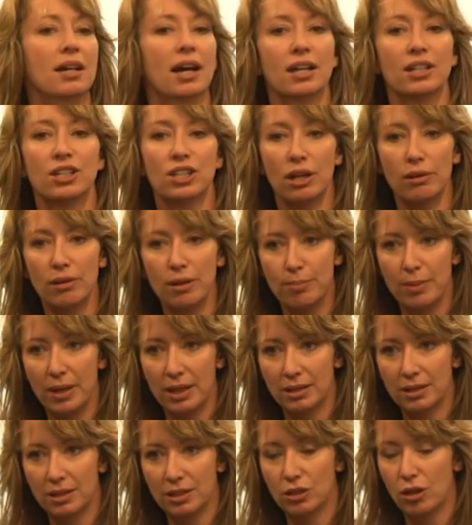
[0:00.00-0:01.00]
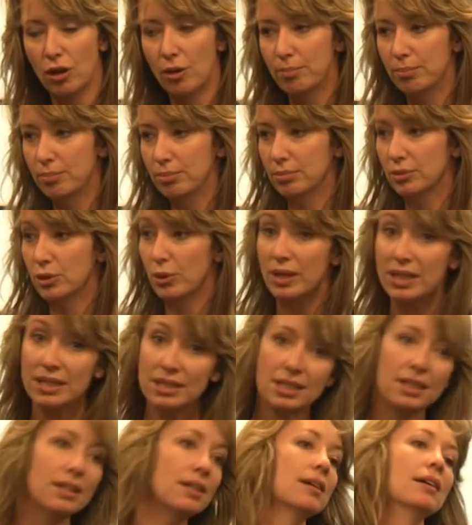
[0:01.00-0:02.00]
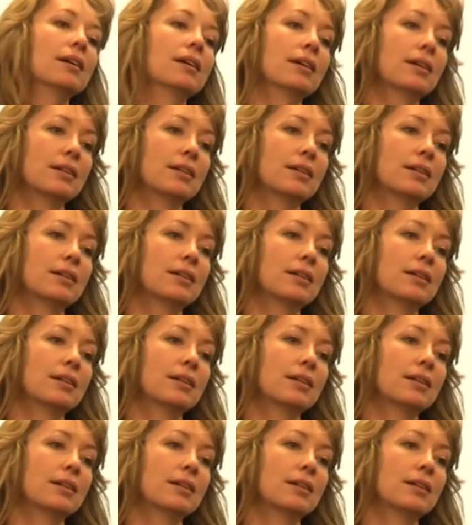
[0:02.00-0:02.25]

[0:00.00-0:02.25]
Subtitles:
I cherry picked the top 20,